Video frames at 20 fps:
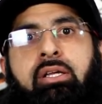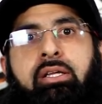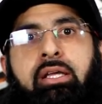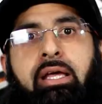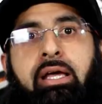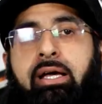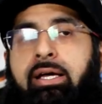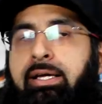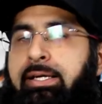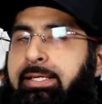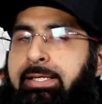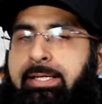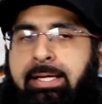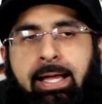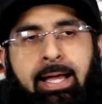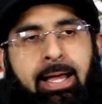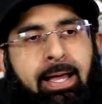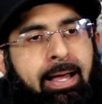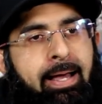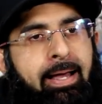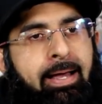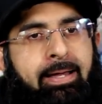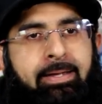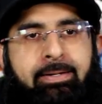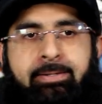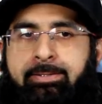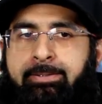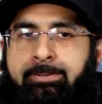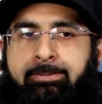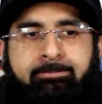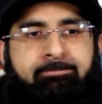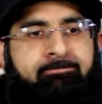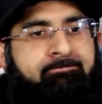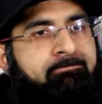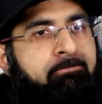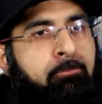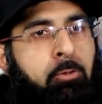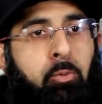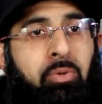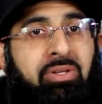Yeah, and
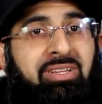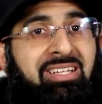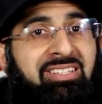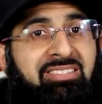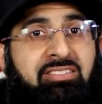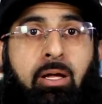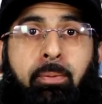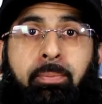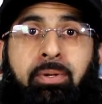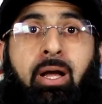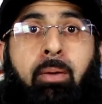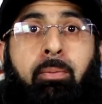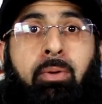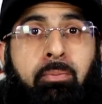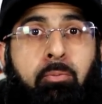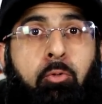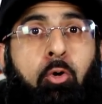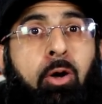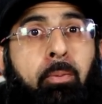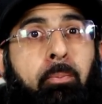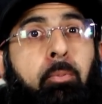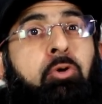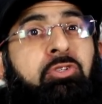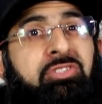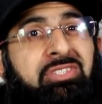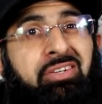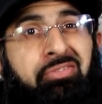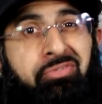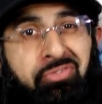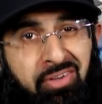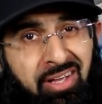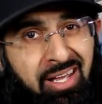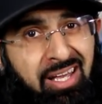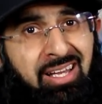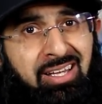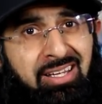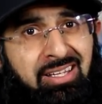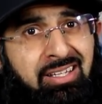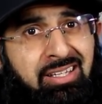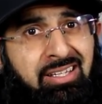when they start becoming more and more severe